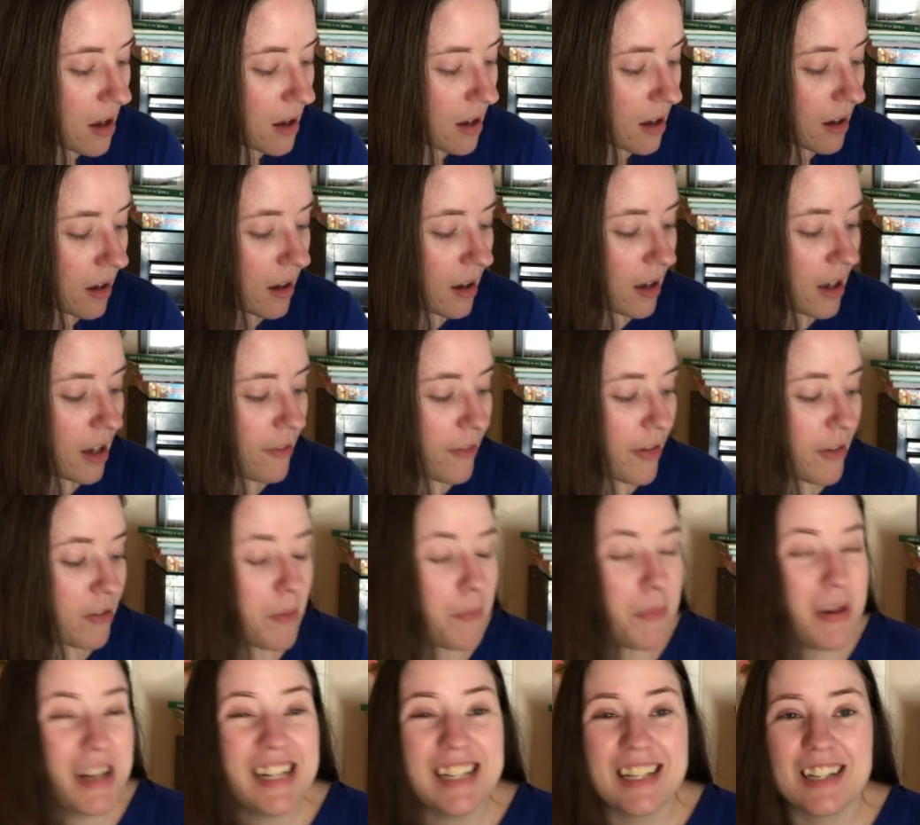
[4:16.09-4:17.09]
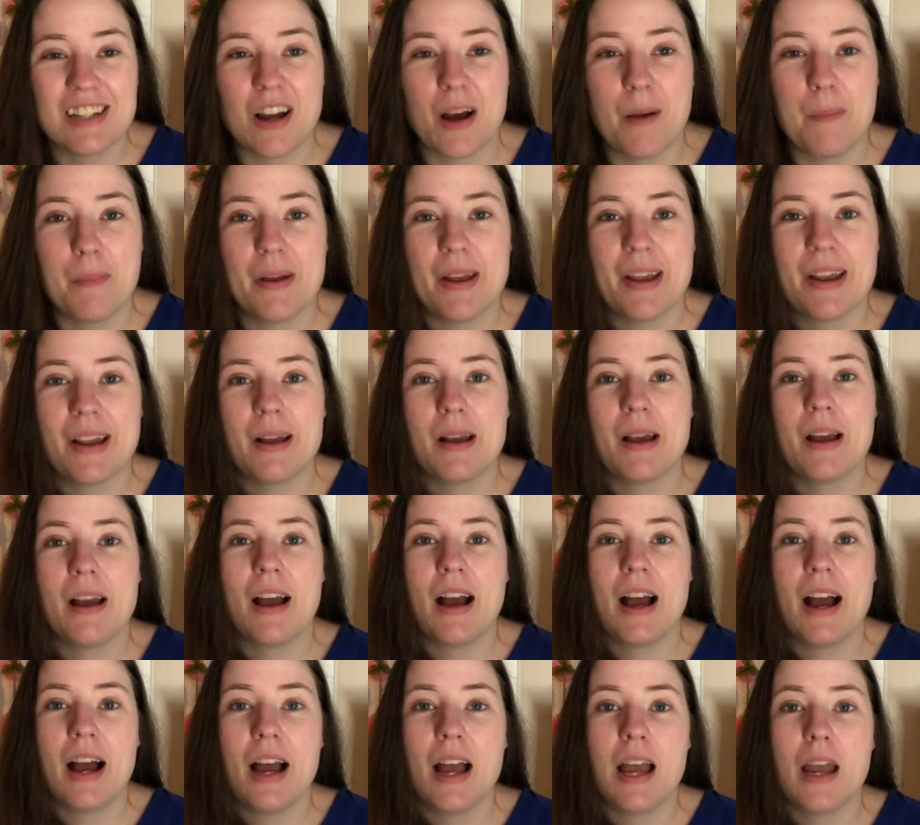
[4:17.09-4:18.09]
Uh, favorite pizza topping.
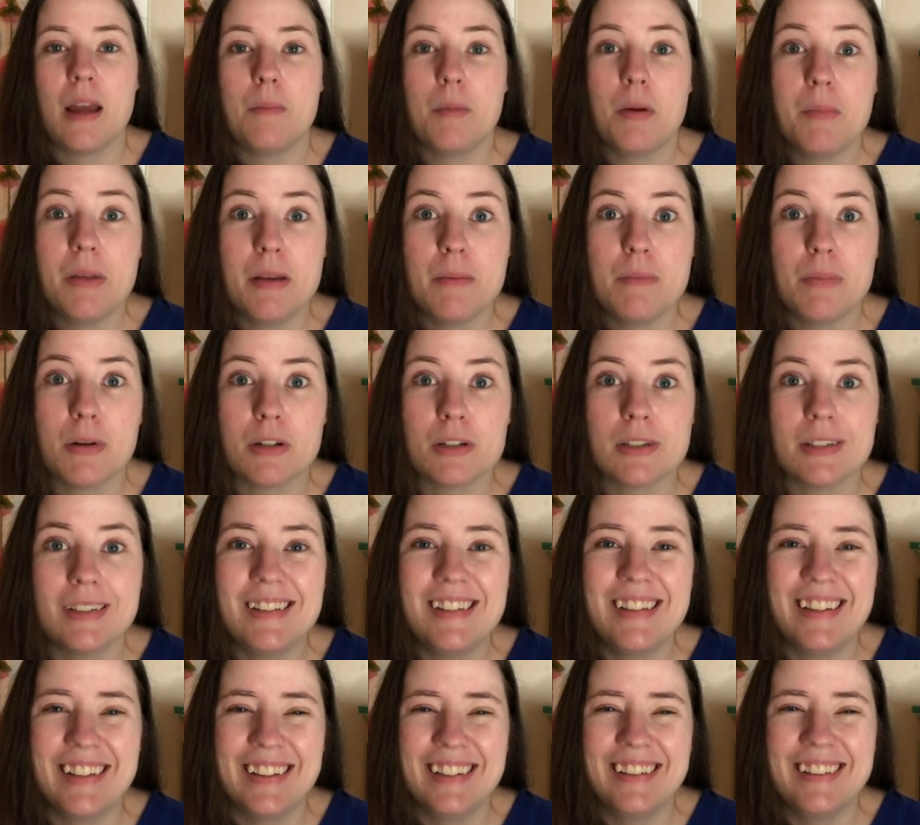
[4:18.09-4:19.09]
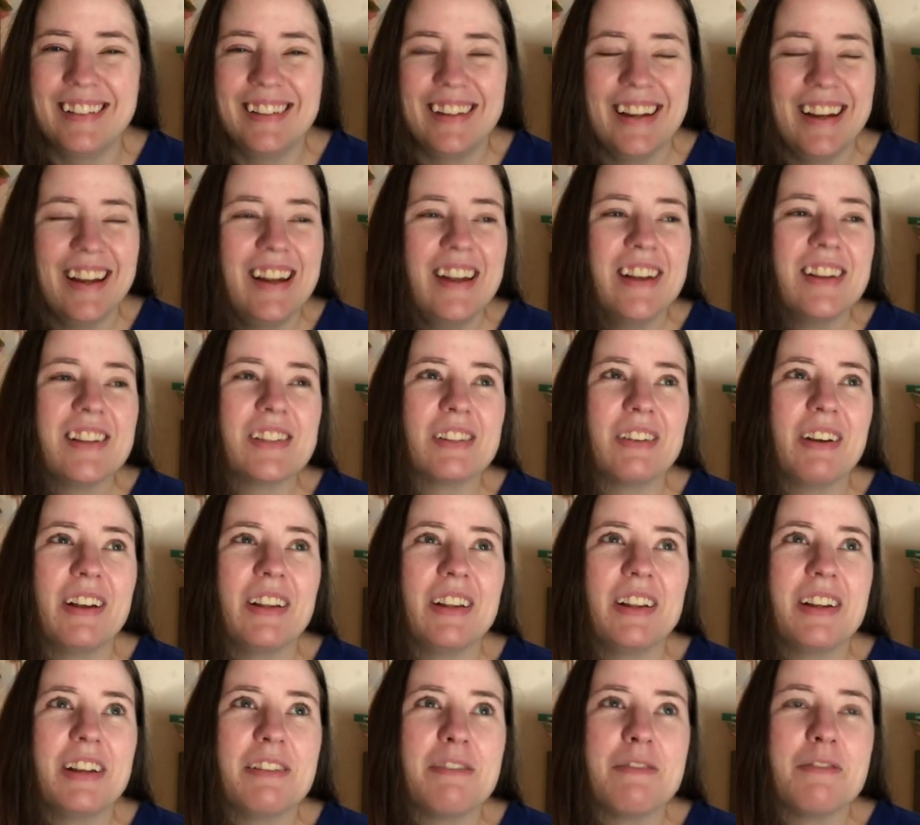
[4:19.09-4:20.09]
I am a meat person, so I
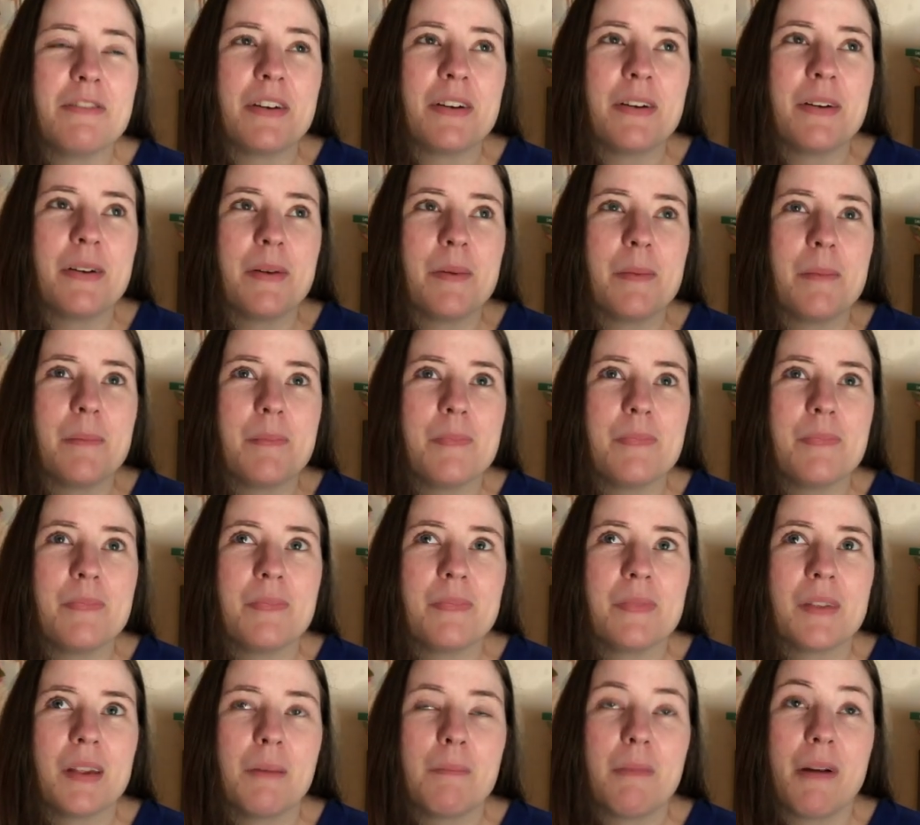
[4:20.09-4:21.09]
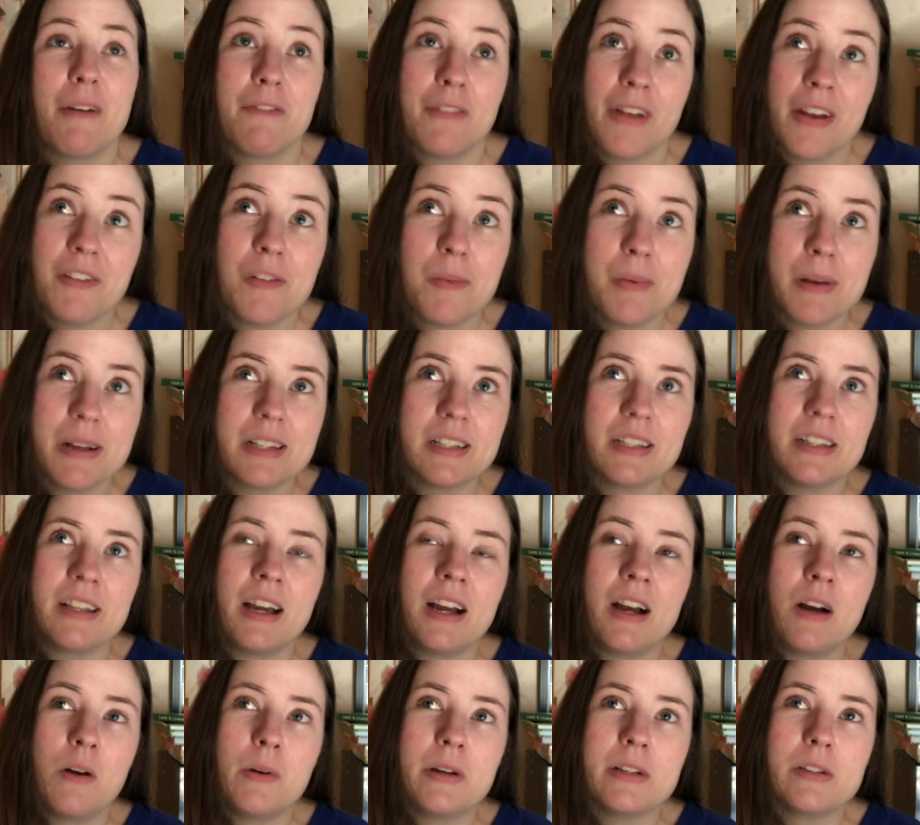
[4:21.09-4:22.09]
love, um, my favorite pizza that
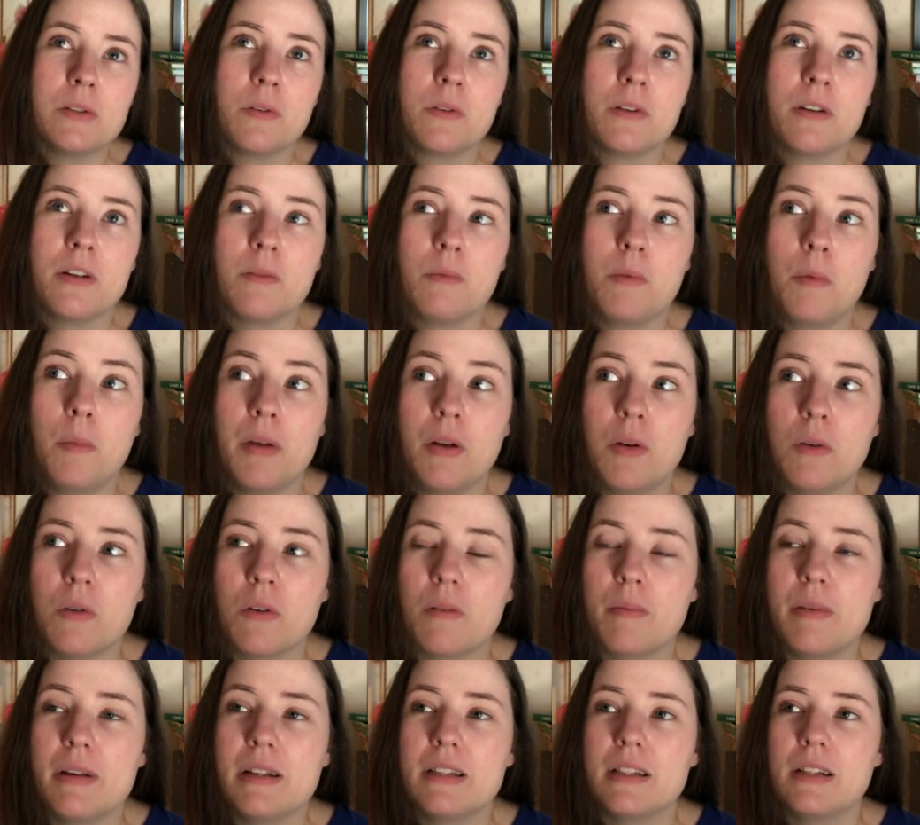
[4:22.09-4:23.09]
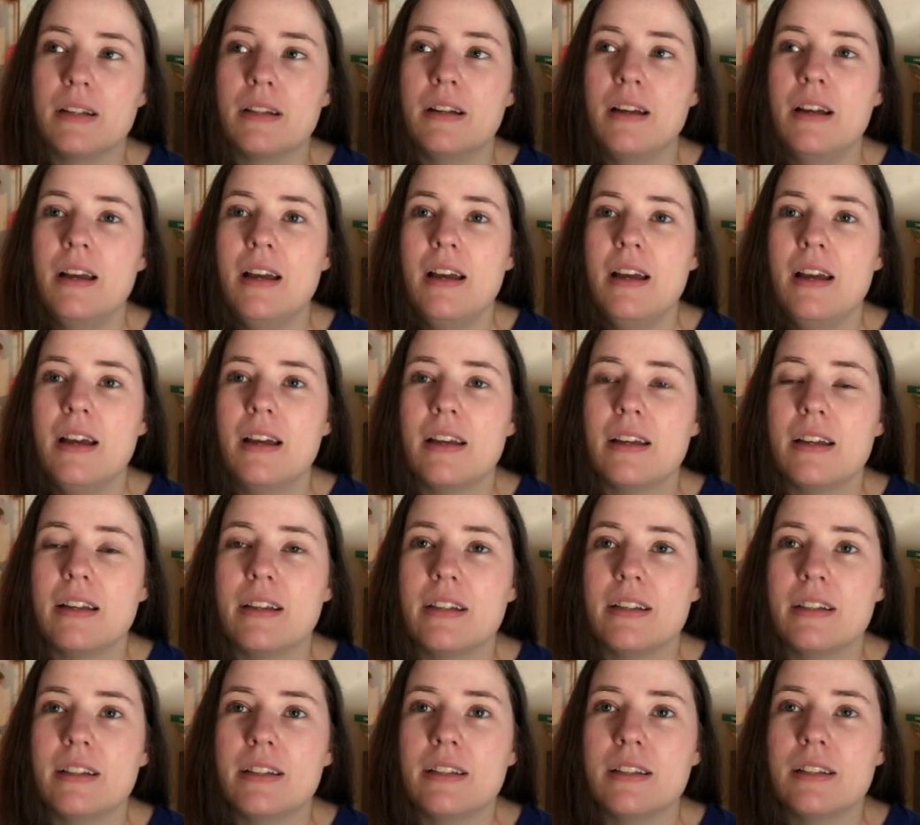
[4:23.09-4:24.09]
I always order when we order pizza
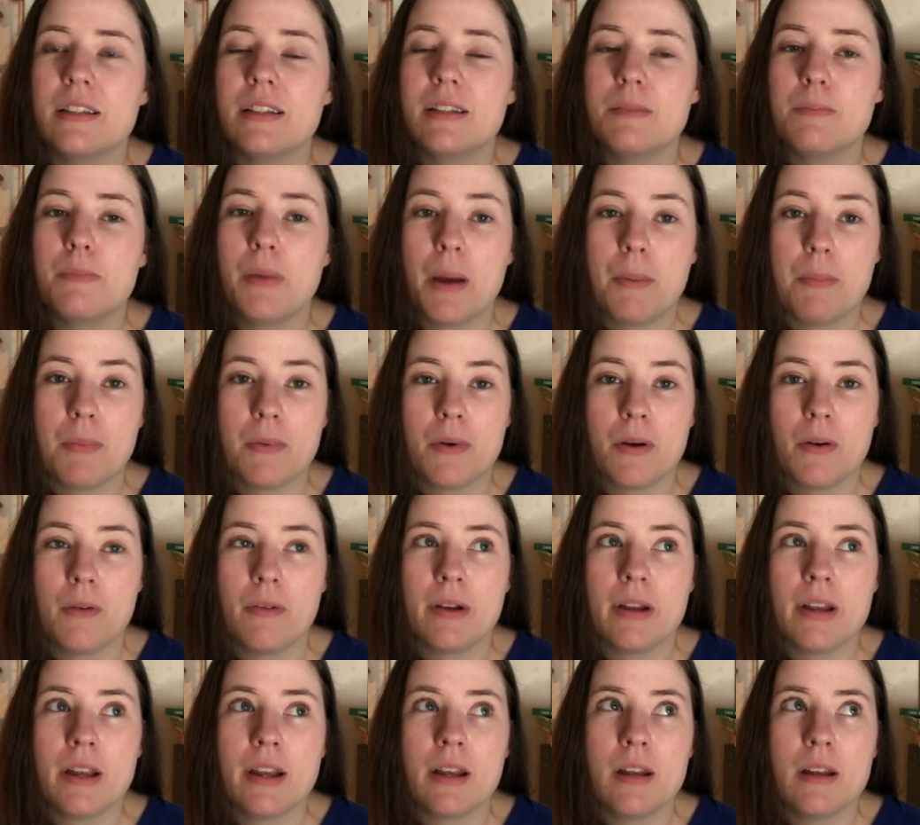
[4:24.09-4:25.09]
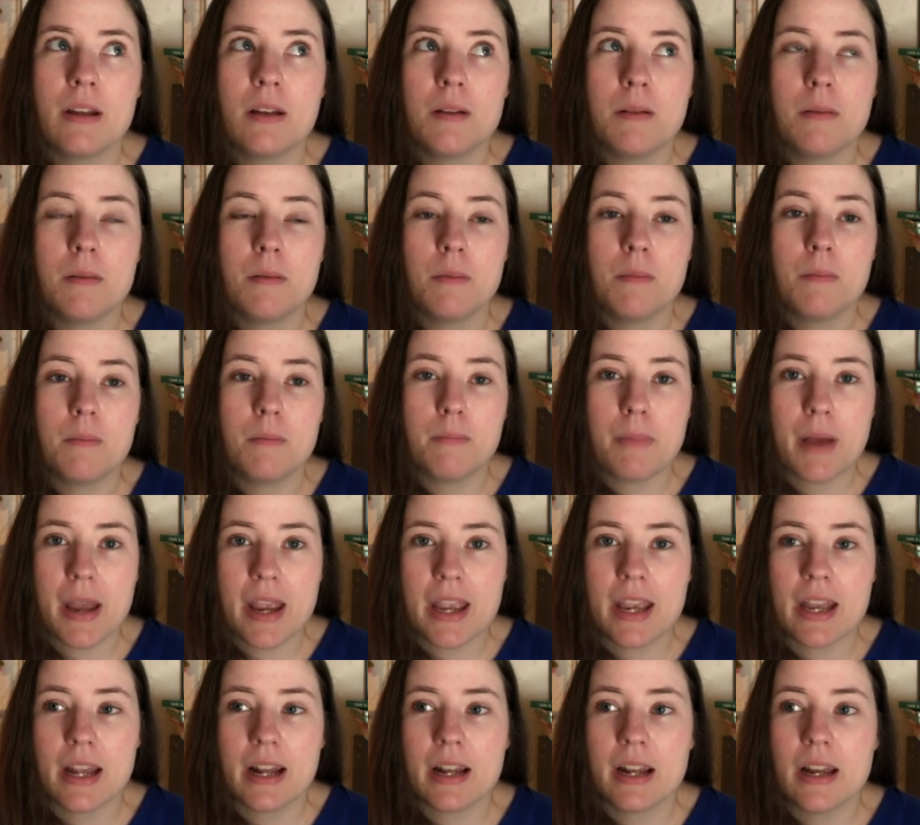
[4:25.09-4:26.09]
is pepperoni,
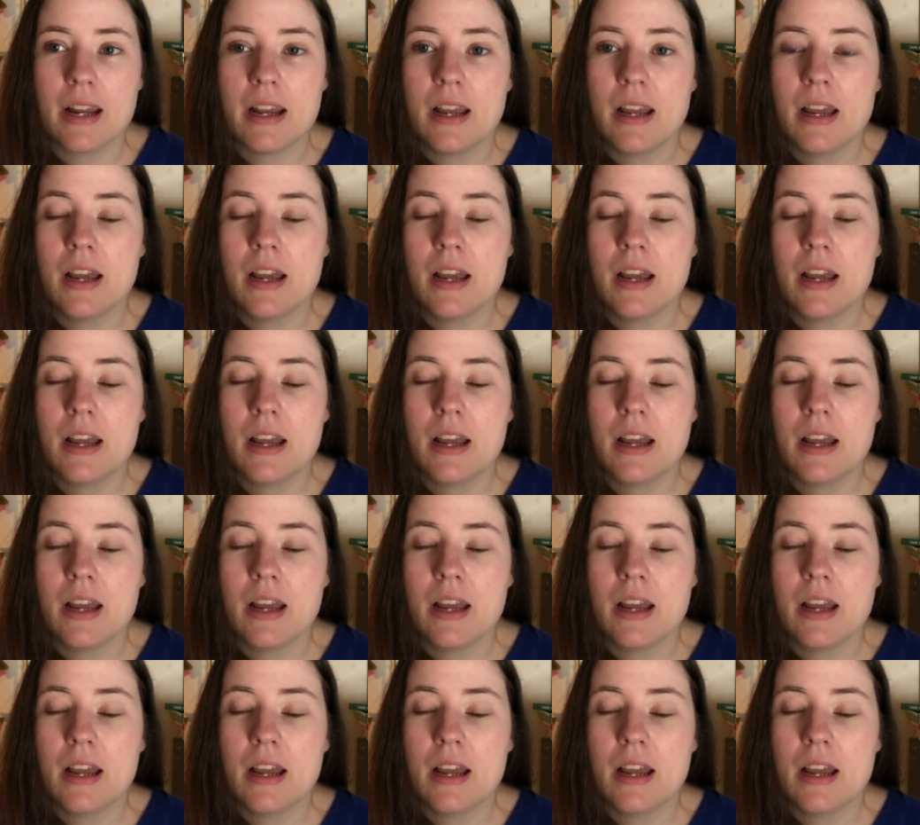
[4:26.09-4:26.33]
bacon,